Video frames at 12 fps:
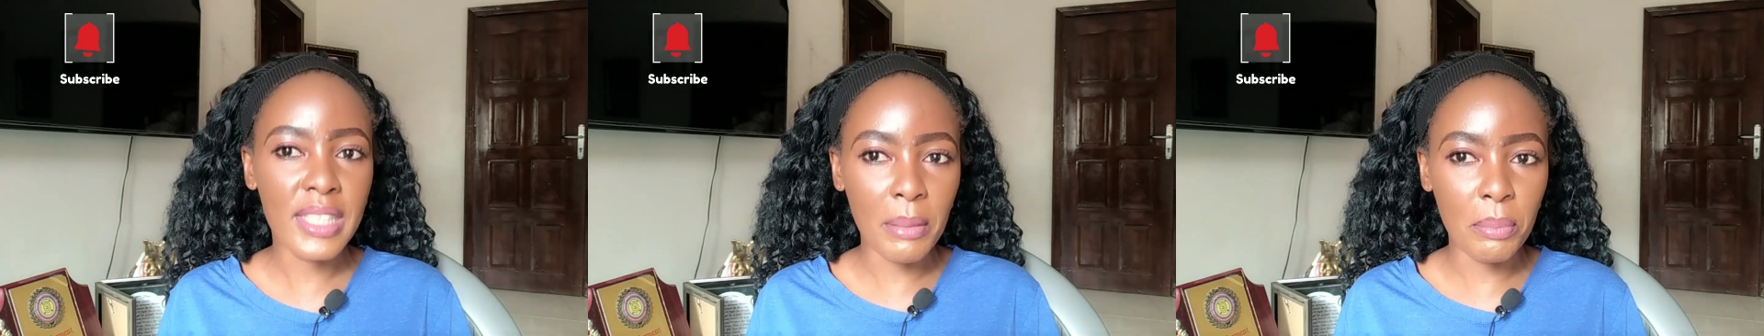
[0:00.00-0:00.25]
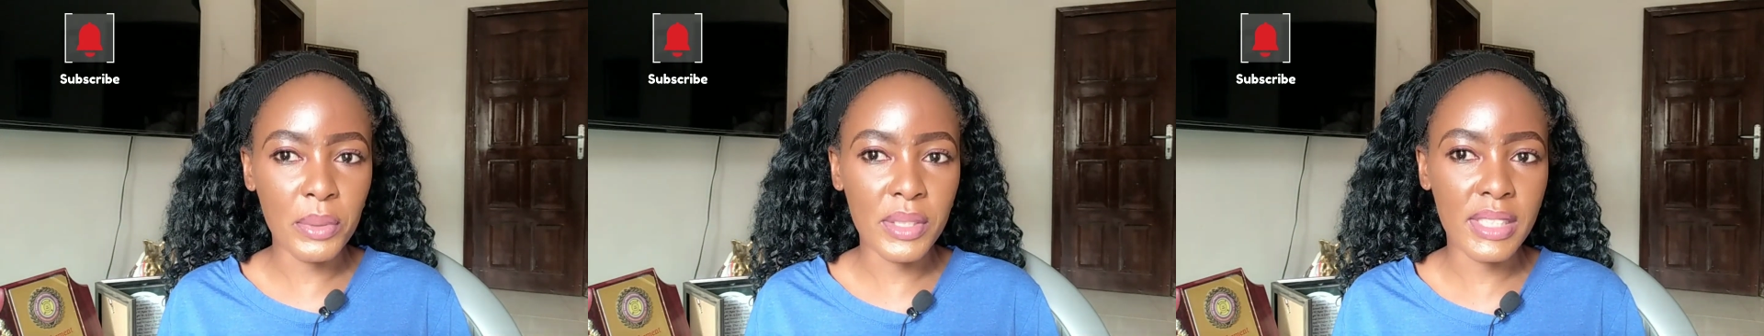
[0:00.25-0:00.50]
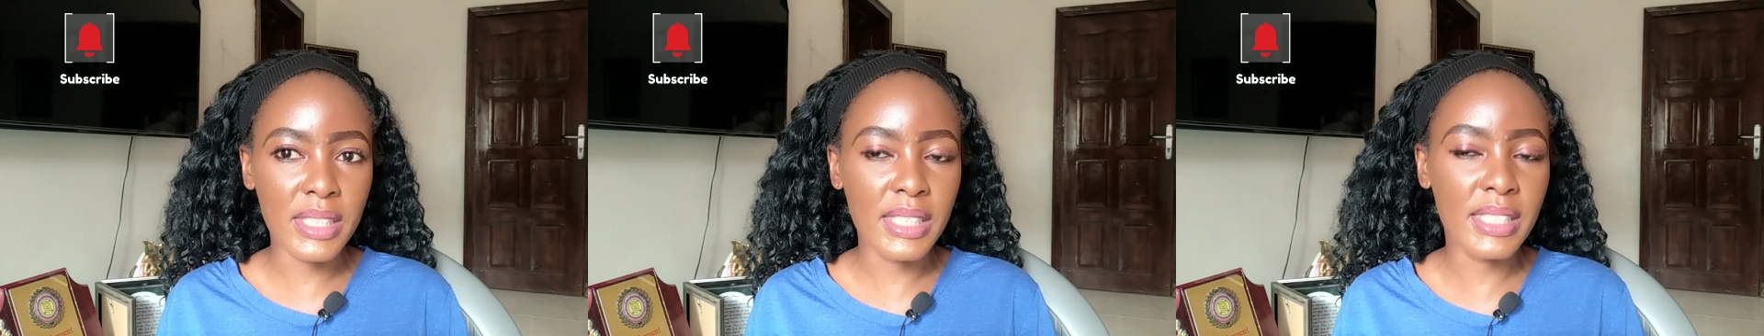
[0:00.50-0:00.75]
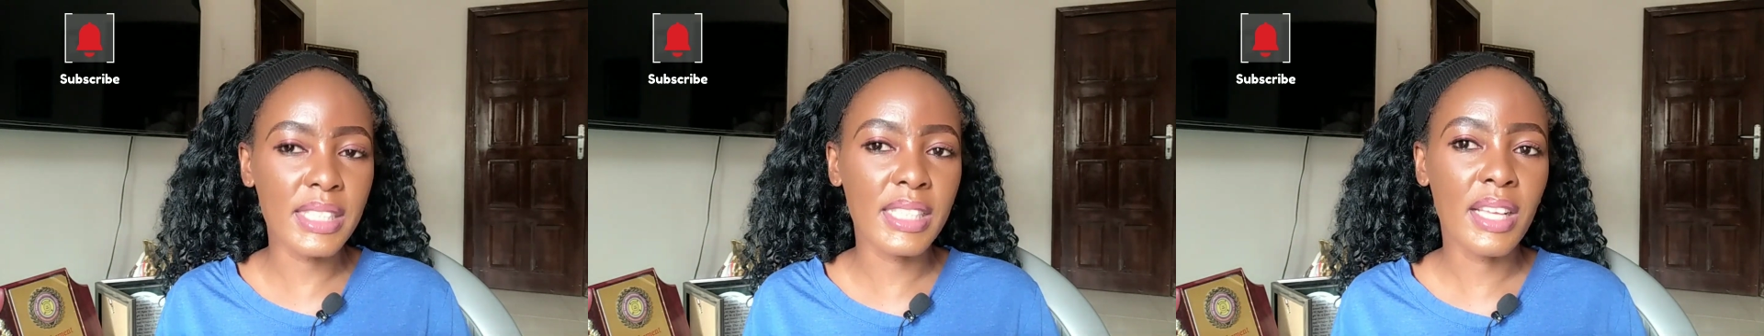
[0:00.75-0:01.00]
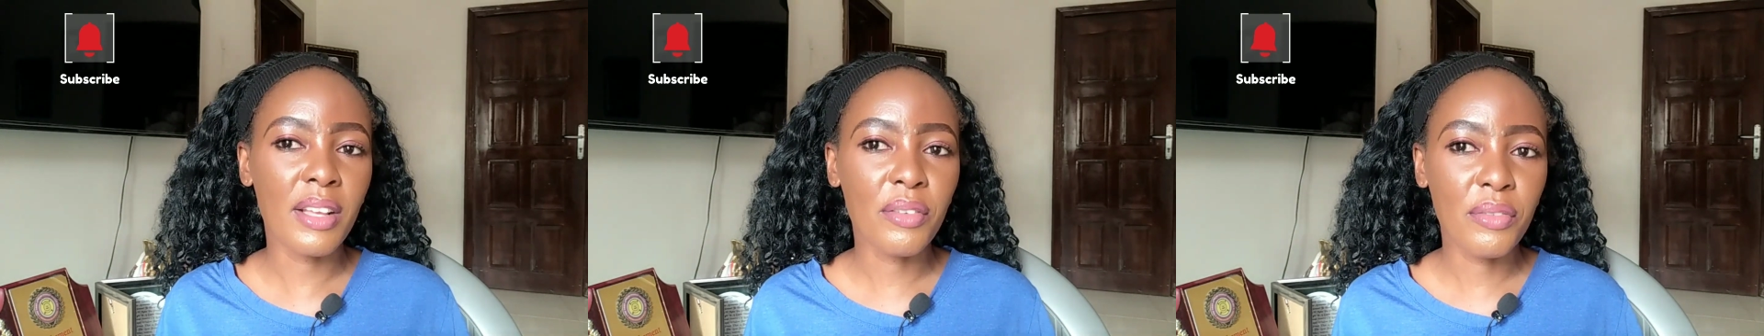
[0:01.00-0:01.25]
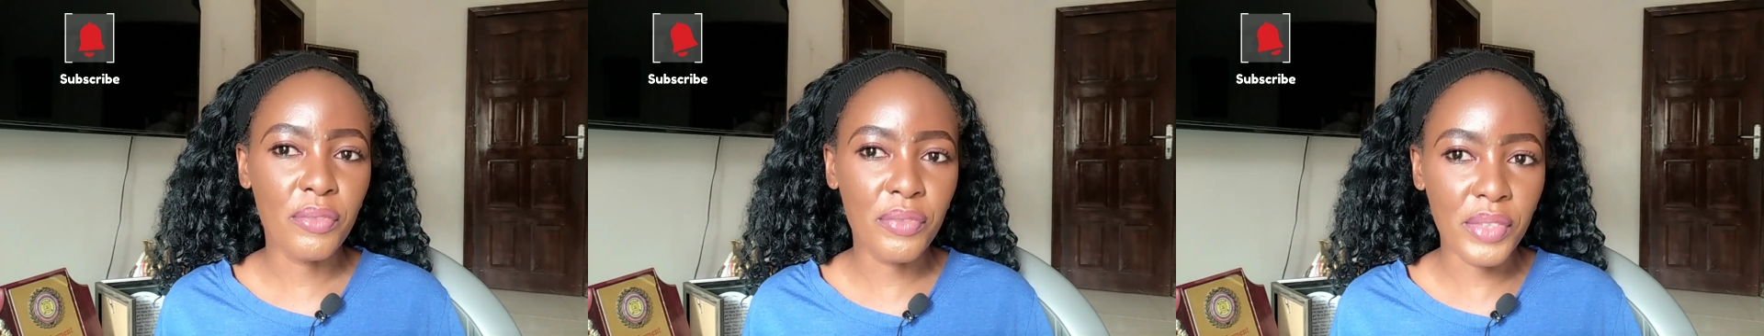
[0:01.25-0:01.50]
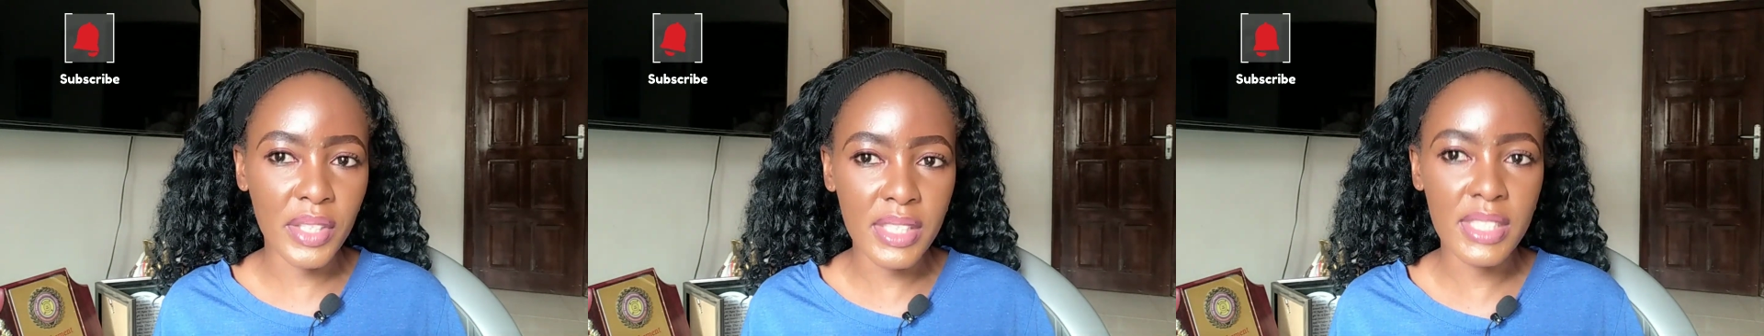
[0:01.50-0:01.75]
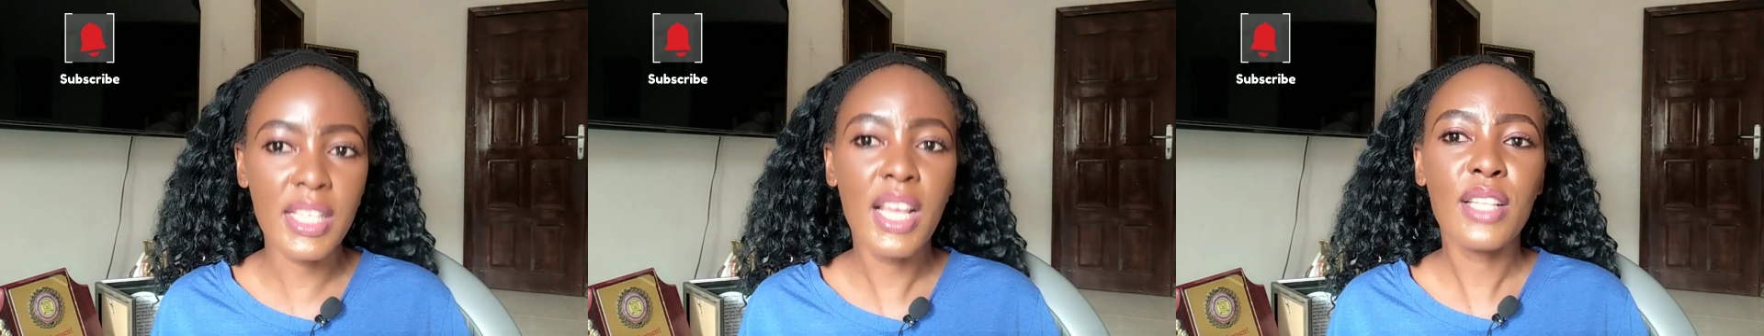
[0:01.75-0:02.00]
deposit,
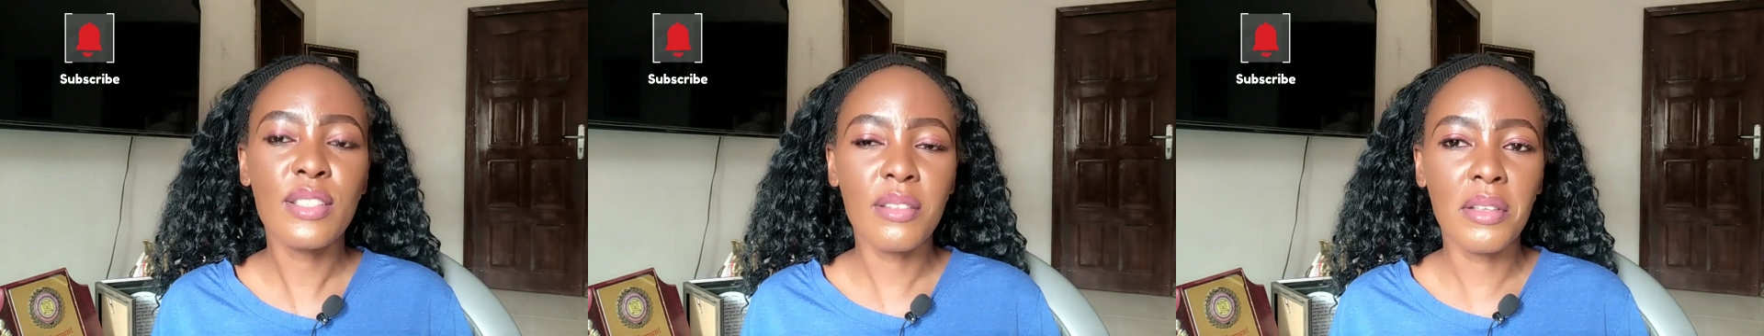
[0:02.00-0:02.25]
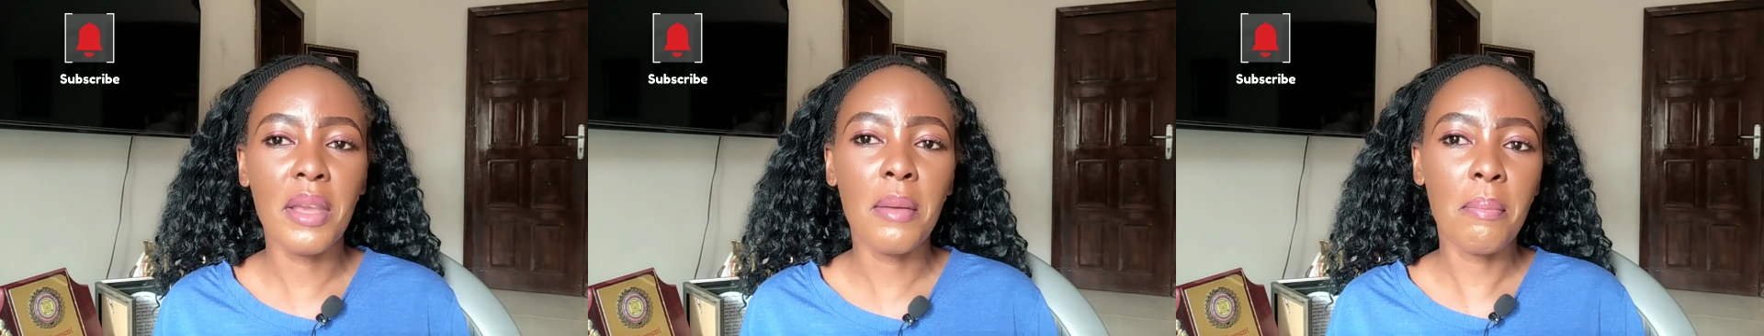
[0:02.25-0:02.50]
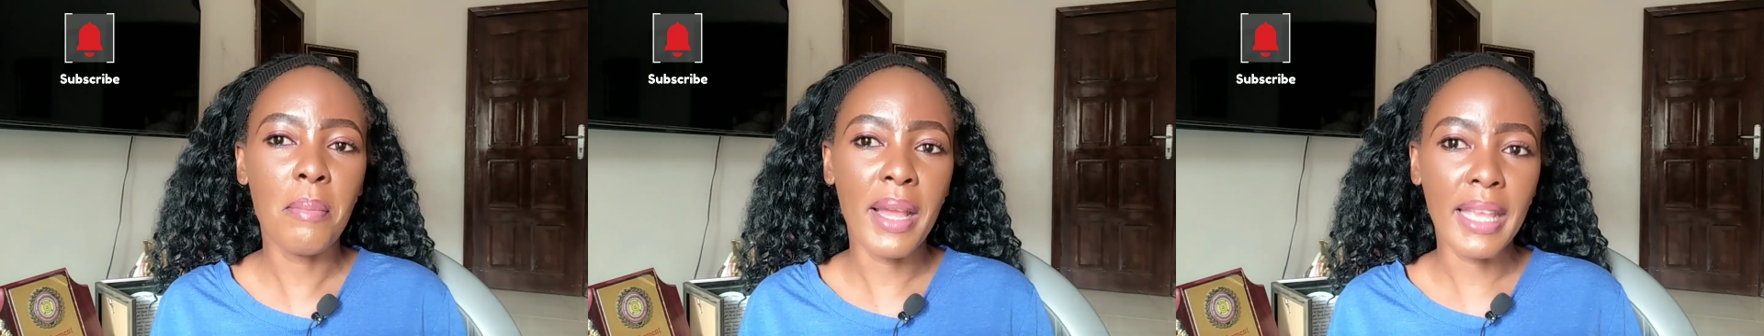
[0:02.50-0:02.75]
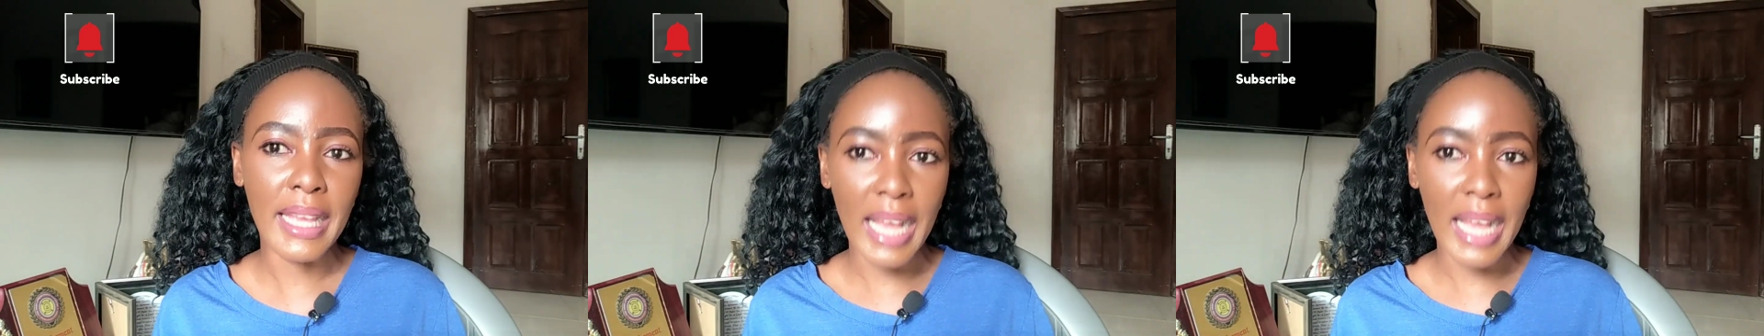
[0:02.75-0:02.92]
fees to get my